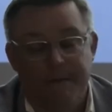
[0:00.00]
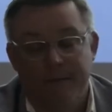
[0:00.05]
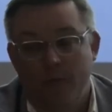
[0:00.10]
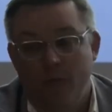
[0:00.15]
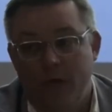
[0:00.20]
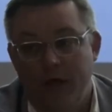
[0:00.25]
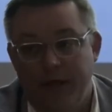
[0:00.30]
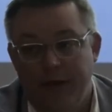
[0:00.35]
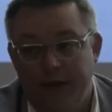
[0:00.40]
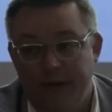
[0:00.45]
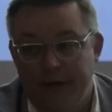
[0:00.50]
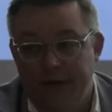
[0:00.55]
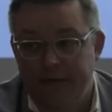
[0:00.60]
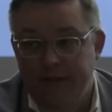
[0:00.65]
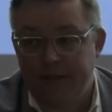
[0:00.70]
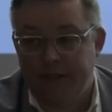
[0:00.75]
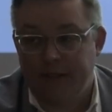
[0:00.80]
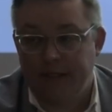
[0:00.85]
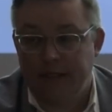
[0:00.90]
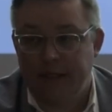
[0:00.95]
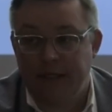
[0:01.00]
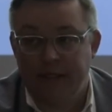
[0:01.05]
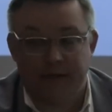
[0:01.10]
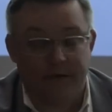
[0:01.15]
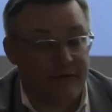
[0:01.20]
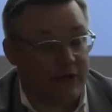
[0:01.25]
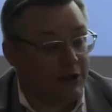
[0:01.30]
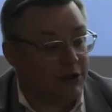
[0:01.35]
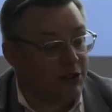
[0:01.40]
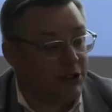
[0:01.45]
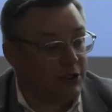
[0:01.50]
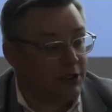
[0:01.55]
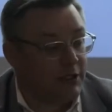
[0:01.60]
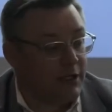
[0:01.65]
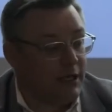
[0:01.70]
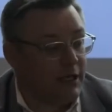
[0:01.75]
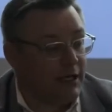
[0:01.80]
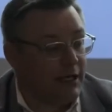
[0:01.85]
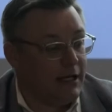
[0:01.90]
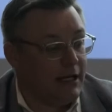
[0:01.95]
whether there was an intervention
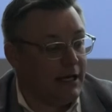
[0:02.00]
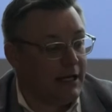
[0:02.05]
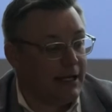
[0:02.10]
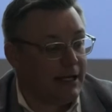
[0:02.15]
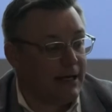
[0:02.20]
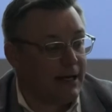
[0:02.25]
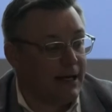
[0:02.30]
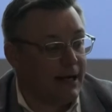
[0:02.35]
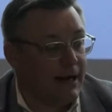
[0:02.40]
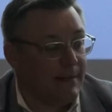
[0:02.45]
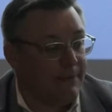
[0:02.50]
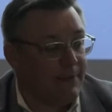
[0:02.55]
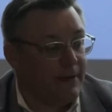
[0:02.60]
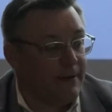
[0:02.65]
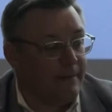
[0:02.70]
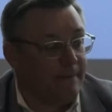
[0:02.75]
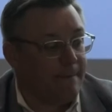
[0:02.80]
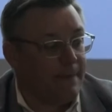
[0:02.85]
at a COP,